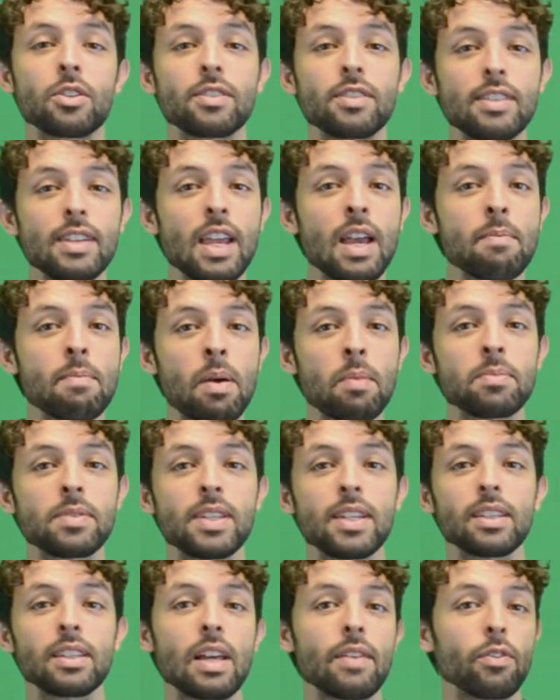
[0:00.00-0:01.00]

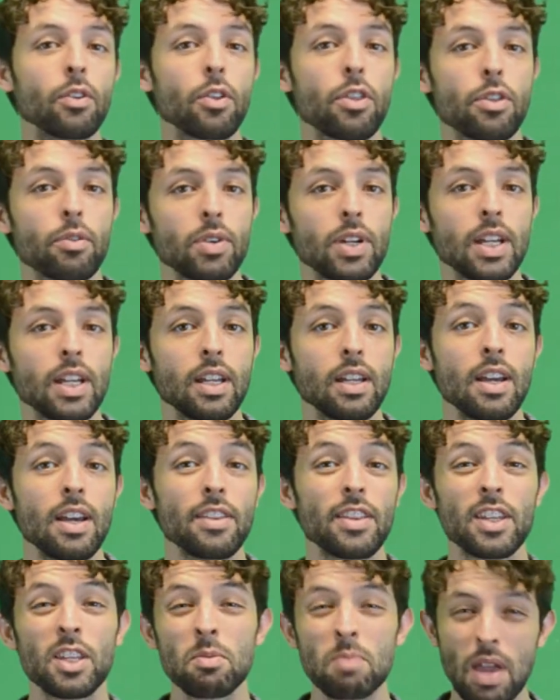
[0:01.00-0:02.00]
CMMC Level 3
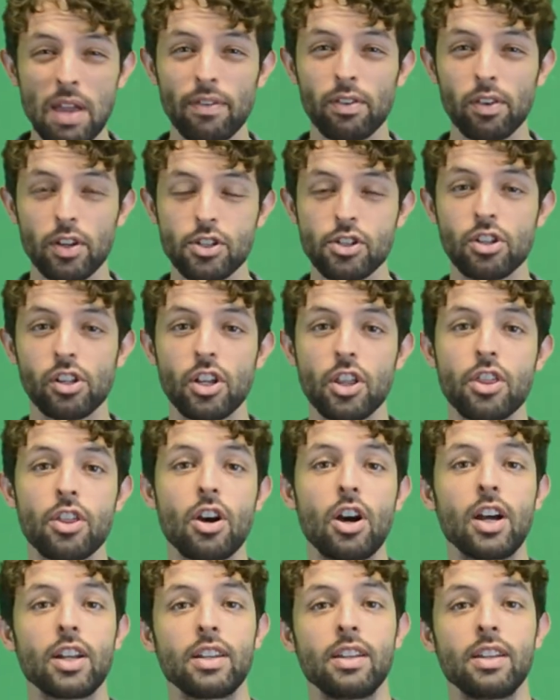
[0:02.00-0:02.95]
than you may have originally thought.